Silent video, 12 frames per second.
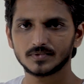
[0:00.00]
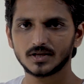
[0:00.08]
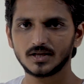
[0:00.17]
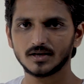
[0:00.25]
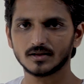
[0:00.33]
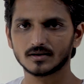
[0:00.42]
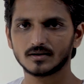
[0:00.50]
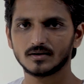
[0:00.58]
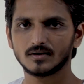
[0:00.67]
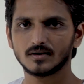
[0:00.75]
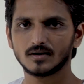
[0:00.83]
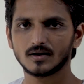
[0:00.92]
here,
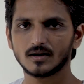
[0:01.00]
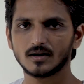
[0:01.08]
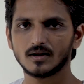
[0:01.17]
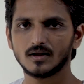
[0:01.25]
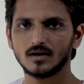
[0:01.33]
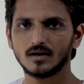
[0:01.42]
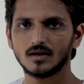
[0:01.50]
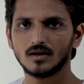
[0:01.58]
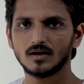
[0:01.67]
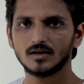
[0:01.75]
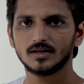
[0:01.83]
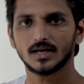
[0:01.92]

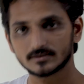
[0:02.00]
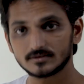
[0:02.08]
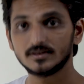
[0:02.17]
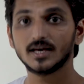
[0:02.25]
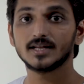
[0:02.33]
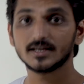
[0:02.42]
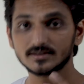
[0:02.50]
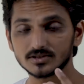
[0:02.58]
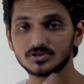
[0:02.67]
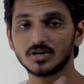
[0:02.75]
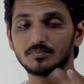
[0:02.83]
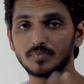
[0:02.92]
yes, there
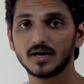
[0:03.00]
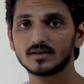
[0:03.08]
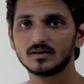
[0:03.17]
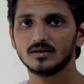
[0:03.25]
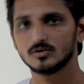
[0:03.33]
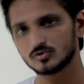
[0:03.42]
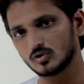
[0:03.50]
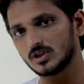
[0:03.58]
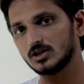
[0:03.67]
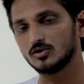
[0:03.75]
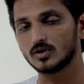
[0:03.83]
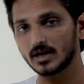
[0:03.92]
exists a pair so
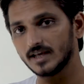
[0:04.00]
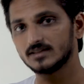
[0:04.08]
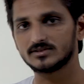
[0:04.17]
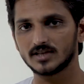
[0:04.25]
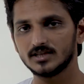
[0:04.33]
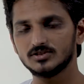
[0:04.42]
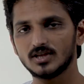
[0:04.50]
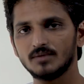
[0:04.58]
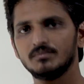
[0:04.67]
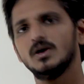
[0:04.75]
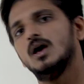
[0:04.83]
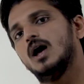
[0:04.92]
that you can exchange
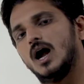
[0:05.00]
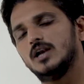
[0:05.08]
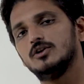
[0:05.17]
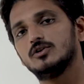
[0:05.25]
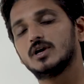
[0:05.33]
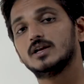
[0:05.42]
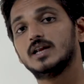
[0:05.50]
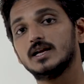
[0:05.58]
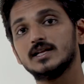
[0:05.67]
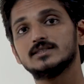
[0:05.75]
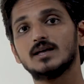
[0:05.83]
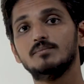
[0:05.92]
them and you can
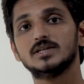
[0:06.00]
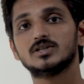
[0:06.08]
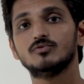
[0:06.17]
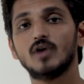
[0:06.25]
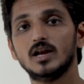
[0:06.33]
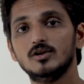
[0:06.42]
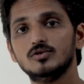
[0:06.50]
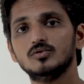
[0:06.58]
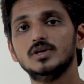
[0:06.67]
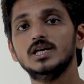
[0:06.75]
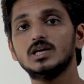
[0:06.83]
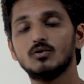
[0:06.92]
get a summation value
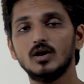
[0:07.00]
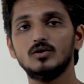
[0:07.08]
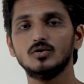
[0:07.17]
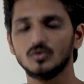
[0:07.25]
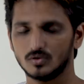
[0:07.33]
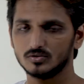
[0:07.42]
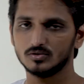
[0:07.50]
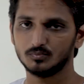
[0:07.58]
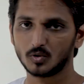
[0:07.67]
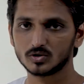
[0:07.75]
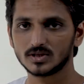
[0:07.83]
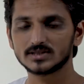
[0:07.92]
equal to
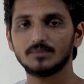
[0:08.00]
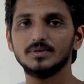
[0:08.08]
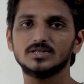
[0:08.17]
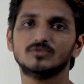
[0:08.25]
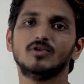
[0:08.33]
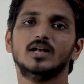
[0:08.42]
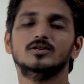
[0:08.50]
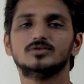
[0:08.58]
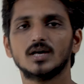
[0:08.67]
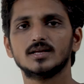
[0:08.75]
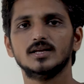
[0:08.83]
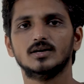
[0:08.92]
both the summation values
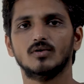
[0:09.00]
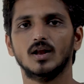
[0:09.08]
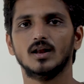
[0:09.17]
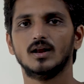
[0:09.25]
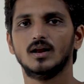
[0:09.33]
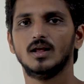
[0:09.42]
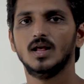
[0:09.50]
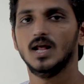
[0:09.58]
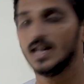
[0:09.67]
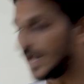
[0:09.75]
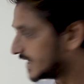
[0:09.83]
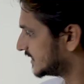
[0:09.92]
are equal.
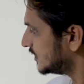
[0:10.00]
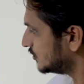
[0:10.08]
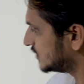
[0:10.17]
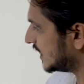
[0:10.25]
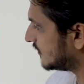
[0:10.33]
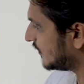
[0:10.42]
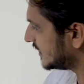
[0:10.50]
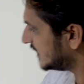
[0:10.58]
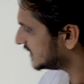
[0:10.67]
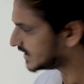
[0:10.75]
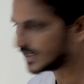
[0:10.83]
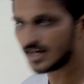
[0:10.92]
Like that you check for
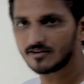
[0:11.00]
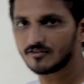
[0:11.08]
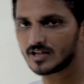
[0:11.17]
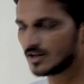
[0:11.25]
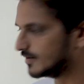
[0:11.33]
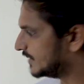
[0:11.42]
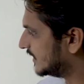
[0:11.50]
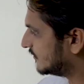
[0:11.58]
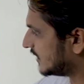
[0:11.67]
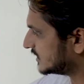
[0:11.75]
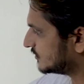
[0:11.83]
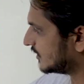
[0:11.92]
each and every element.
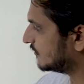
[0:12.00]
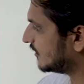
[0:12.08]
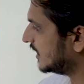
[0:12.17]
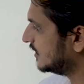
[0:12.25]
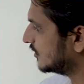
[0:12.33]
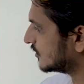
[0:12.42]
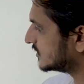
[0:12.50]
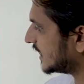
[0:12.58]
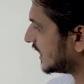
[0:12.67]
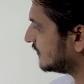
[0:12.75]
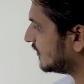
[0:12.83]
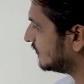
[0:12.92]
First one failure,
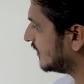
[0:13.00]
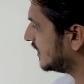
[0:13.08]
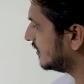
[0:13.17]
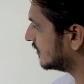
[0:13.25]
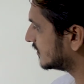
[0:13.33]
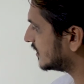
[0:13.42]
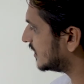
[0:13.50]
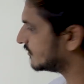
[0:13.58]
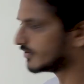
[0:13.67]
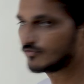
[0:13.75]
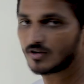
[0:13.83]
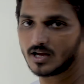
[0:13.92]
second one failure, third
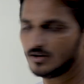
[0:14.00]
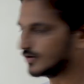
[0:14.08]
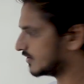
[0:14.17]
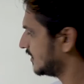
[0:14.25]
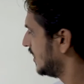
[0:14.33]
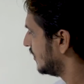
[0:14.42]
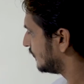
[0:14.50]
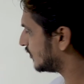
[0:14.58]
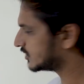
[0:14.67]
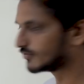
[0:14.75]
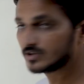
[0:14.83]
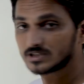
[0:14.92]
one failure,
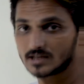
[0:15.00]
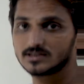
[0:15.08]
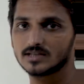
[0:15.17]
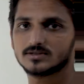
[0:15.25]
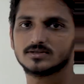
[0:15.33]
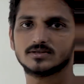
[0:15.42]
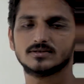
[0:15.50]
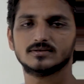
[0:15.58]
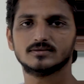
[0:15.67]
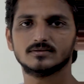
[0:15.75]
fourth one success.